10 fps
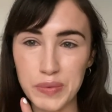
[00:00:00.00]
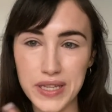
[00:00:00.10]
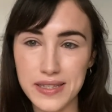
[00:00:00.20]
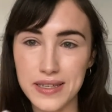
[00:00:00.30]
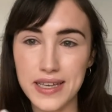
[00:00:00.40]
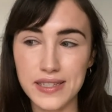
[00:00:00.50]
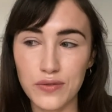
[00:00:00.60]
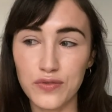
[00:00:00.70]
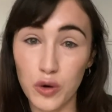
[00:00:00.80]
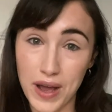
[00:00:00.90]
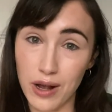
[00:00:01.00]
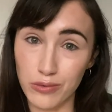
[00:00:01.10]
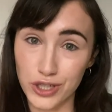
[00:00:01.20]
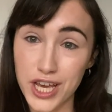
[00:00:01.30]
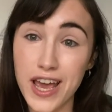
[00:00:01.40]
But this is
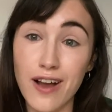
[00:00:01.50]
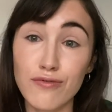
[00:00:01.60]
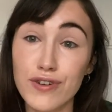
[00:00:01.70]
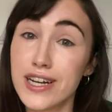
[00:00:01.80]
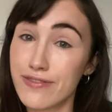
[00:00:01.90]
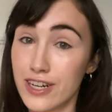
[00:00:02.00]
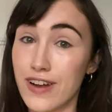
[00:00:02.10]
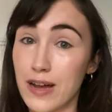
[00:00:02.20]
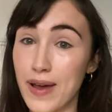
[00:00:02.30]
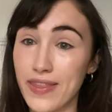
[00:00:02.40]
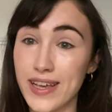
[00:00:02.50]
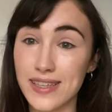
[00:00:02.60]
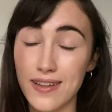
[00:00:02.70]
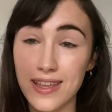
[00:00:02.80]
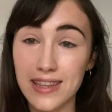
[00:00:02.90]
£4. Really, really recommend
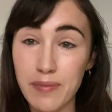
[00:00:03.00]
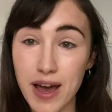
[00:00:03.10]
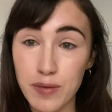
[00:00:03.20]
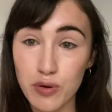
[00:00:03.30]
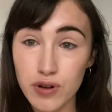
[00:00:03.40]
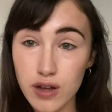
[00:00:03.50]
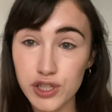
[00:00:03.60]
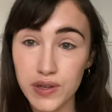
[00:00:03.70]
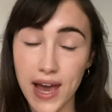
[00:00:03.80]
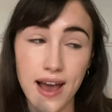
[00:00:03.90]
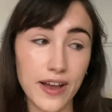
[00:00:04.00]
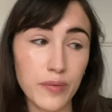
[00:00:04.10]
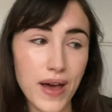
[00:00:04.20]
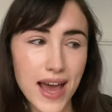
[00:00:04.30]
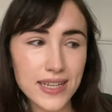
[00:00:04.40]
this. I think the amount of product you get, I
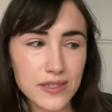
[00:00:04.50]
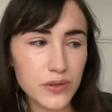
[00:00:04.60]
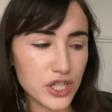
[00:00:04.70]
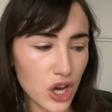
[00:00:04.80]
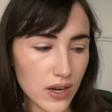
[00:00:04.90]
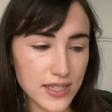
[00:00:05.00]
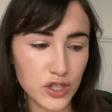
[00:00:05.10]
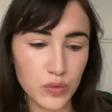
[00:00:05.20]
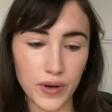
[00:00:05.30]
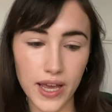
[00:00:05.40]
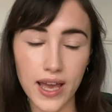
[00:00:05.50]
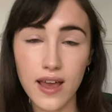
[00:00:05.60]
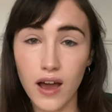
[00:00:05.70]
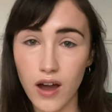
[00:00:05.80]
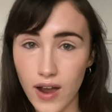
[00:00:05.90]
compared it to a Charlotte Tilbury
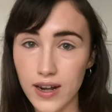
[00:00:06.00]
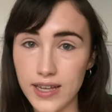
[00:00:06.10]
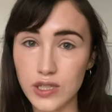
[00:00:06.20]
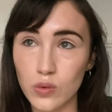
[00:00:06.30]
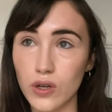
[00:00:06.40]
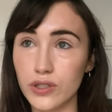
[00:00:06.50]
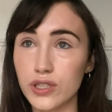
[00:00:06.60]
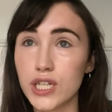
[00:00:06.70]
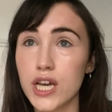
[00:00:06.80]
highlighter wand.